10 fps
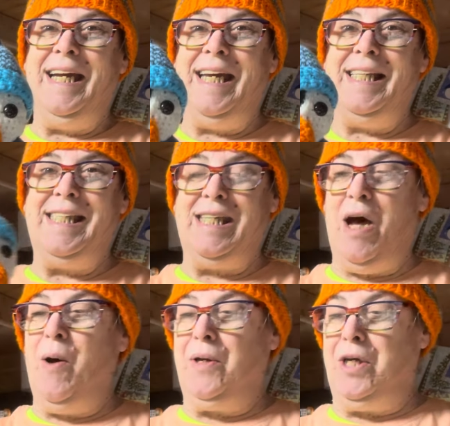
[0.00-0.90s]
It's
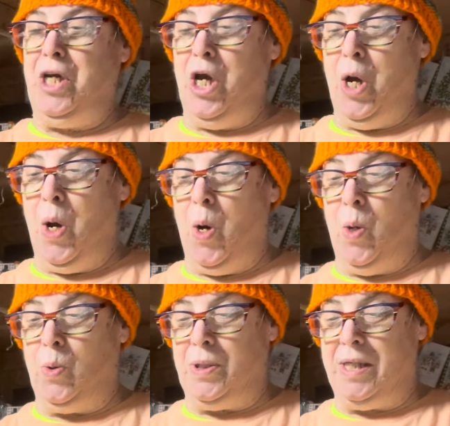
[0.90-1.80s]
so
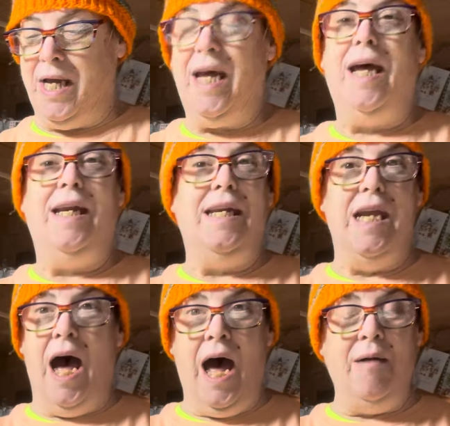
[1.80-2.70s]
cute!
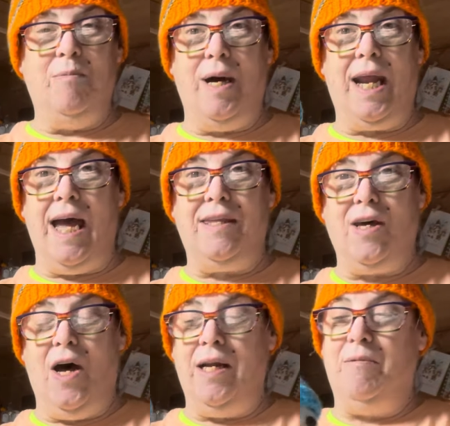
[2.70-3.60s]
Not what I
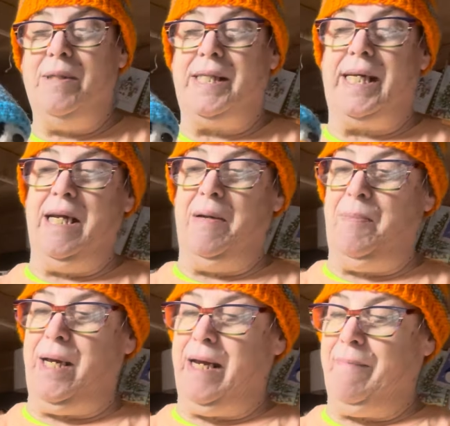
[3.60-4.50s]
thought it was going to
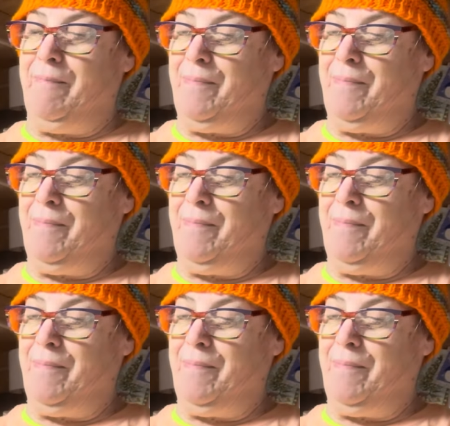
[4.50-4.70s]
be.